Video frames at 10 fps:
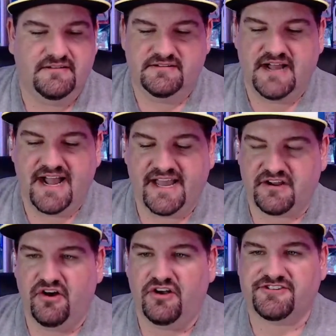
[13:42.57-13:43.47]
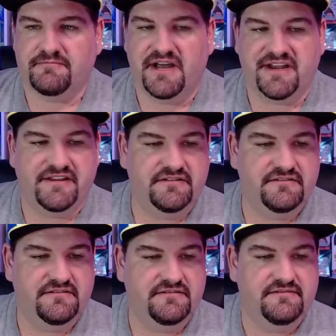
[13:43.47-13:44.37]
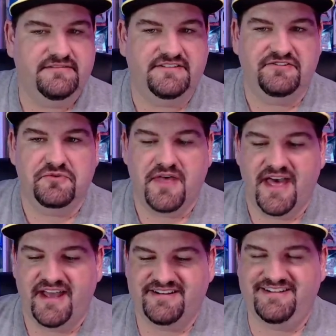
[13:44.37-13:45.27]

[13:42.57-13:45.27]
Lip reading: I gotta call somebody to do that.